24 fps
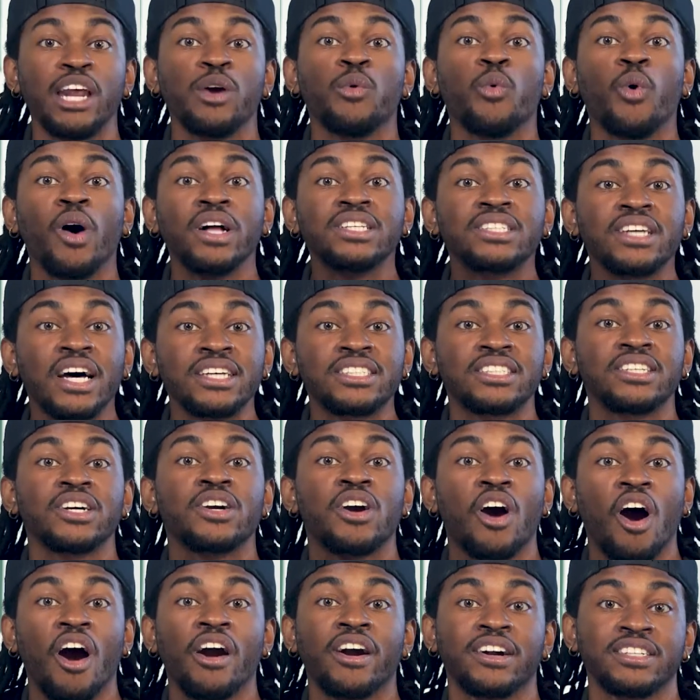He wants us to
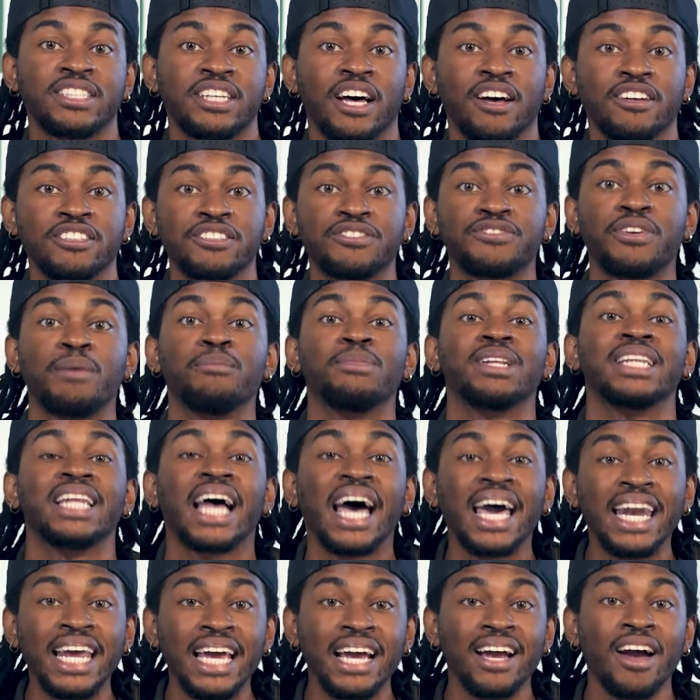guard ourselves from
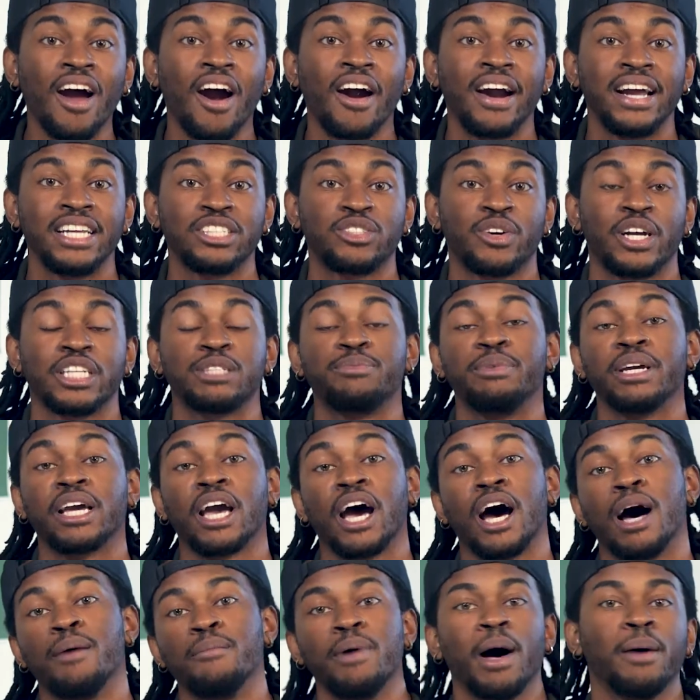letting our interests
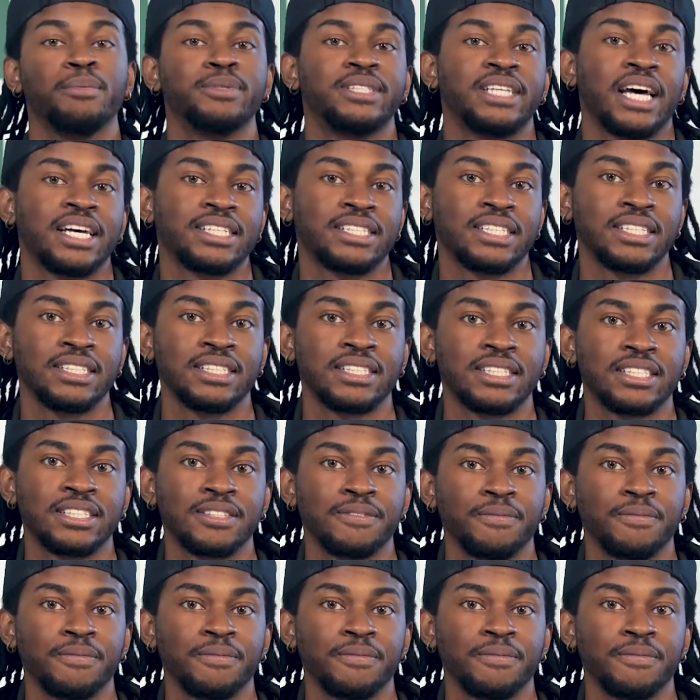become obsessions.